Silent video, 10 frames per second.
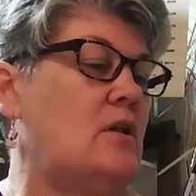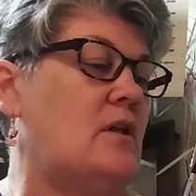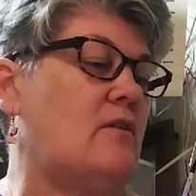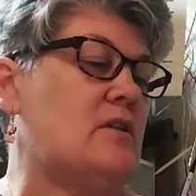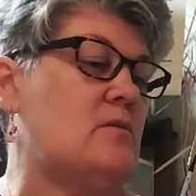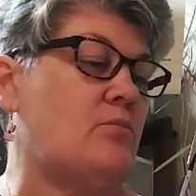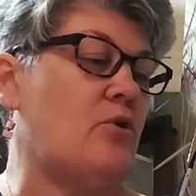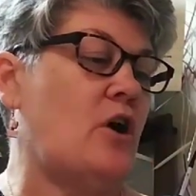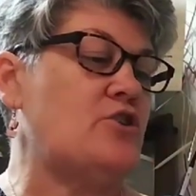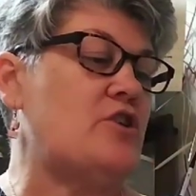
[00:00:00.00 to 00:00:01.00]
They've got some
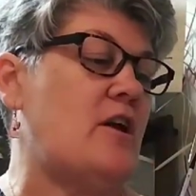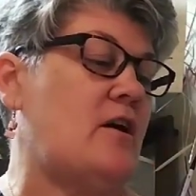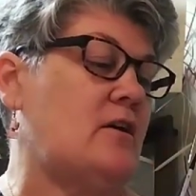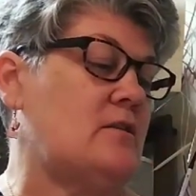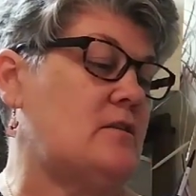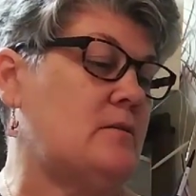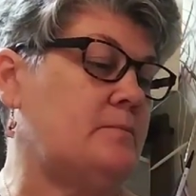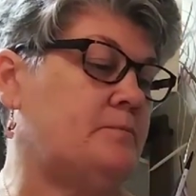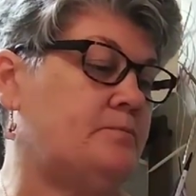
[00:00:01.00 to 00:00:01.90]
projects.